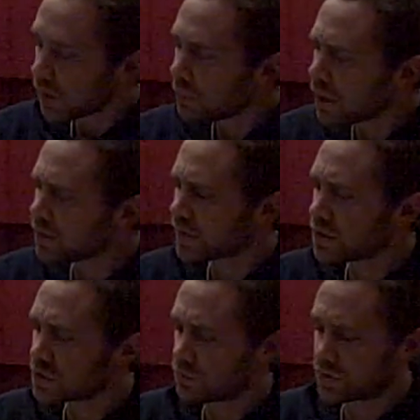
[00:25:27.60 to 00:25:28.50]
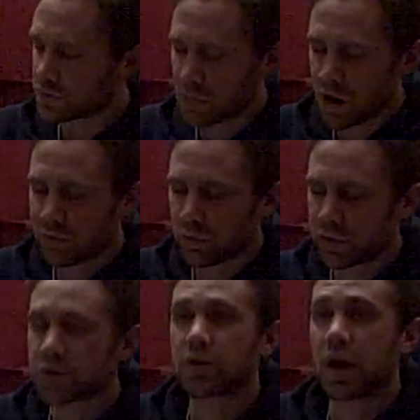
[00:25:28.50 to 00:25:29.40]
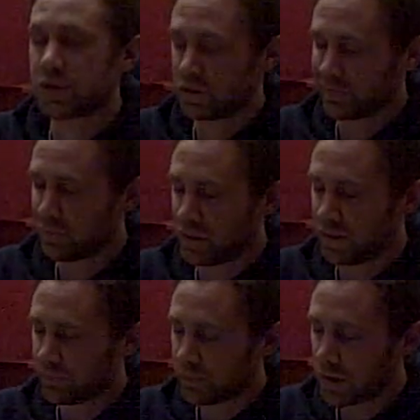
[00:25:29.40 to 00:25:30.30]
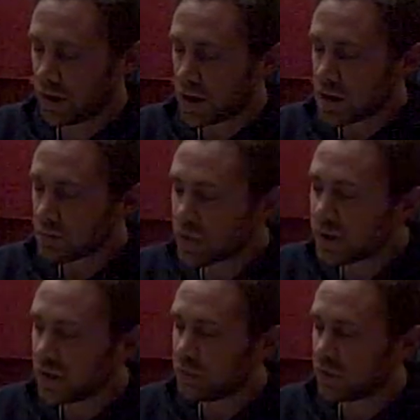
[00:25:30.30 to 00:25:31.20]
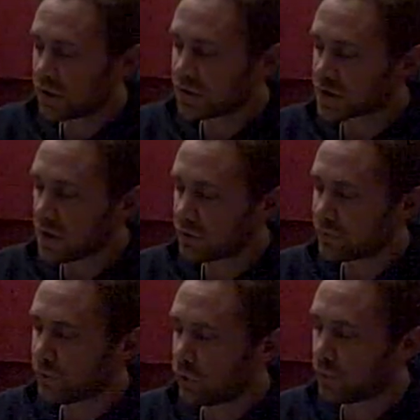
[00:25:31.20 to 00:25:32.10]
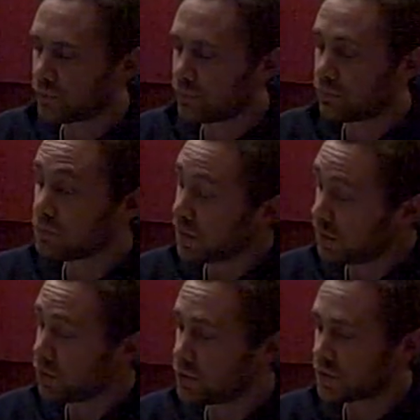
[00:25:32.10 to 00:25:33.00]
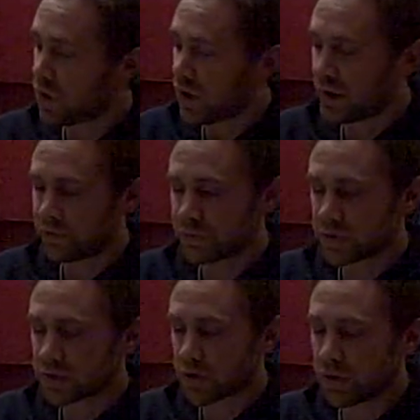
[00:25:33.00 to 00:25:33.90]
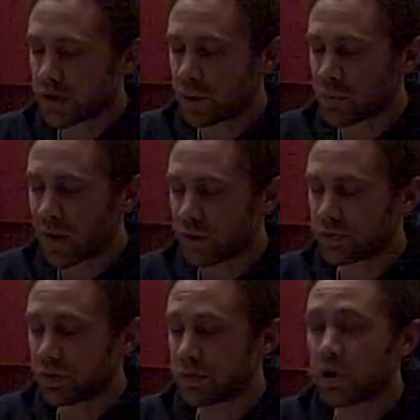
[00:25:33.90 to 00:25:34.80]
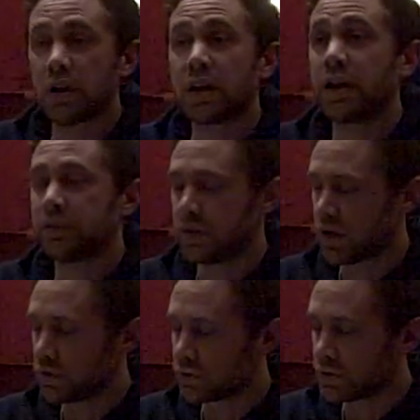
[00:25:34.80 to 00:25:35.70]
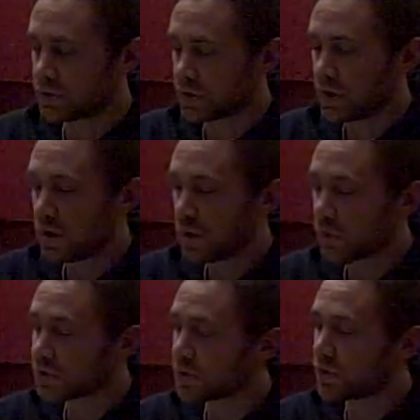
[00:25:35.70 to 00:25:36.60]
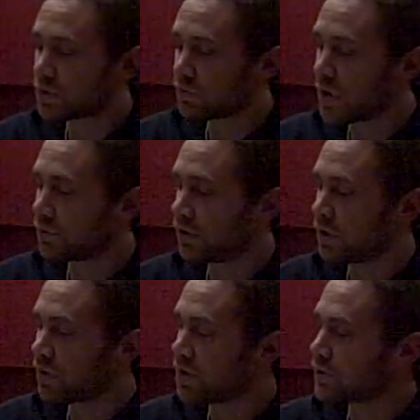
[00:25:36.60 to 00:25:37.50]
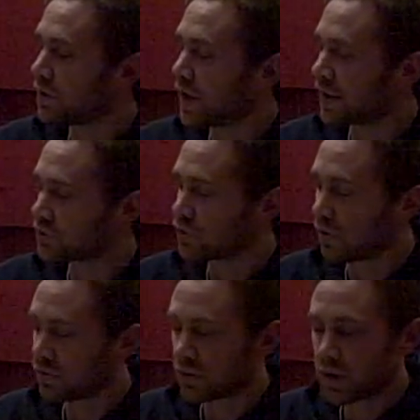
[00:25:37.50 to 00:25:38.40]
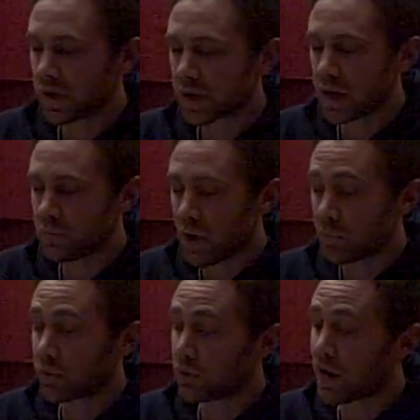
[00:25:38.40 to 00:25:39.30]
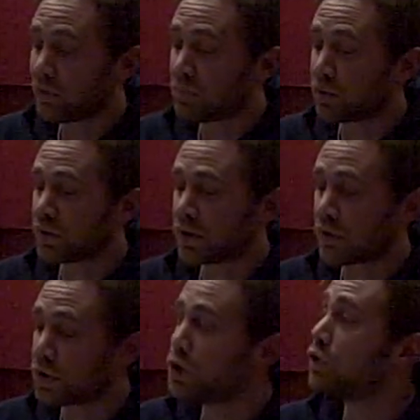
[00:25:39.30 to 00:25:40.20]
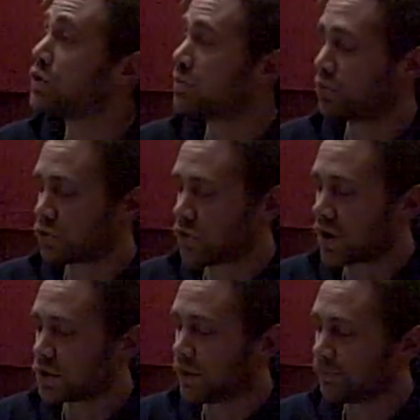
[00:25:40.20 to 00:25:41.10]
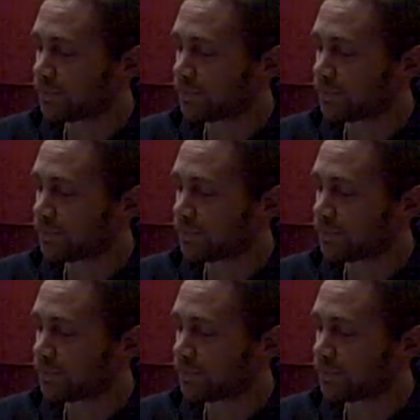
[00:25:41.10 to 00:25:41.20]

My intention was to marvel in the creation of the bee. Beekeeping in its current form, meaning using hives, has only come about since the early 1800s, when a certain Reverend Lorenzo Langstroth came up with a way of building a reusable structure.